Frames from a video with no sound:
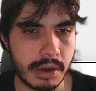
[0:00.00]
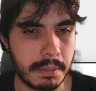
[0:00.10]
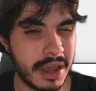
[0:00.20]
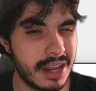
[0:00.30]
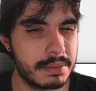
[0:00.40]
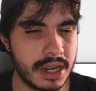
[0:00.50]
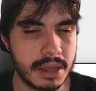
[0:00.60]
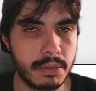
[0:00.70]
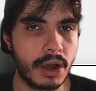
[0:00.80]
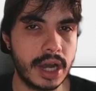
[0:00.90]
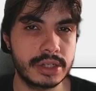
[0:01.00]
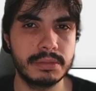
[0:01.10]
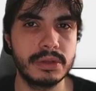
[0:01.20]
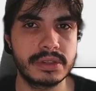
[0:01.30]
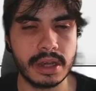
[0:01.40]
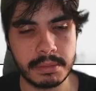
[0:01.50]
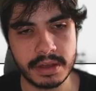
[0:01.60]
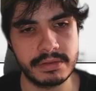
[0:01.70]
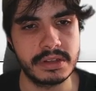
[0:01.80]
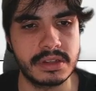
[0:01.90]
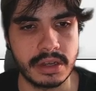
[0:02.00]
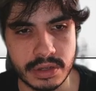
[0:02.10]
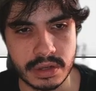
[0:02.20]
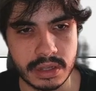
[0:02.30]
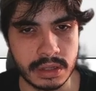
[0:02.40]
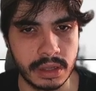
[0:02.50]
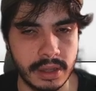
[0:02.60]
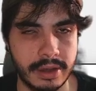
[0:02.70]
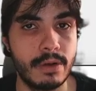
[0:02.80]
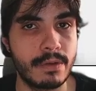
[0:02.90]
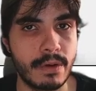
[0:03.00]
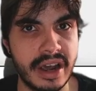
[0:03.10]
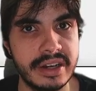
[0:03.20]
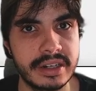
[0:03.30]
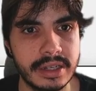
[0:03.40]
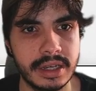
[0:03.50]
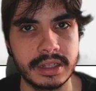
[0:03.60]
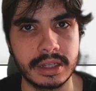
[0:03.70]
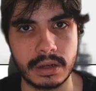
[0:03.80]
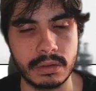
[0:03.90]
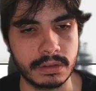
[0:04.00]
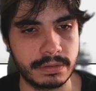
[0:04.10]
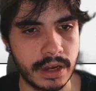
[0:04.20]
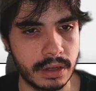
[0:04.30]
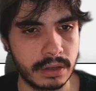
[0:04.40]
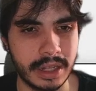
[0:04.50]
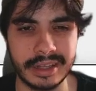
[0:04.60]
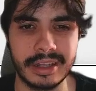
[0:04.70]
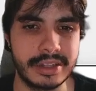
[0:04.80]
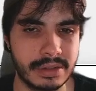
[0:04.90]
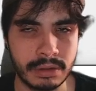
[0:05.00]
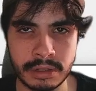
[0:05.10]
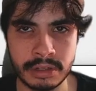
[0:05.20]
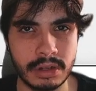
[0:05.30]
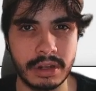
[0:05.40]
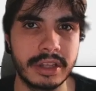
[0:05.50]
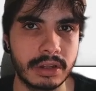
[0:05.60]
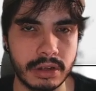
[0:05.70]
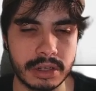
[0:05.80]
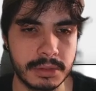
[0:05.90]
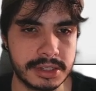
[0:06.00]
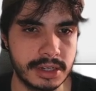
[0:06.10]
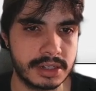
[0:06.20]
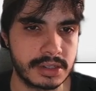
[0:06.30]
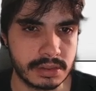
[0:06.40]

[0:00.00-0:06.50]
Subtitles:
are many, many more attributes and methods that you can override in that Conanfile, and it's all in the documentation.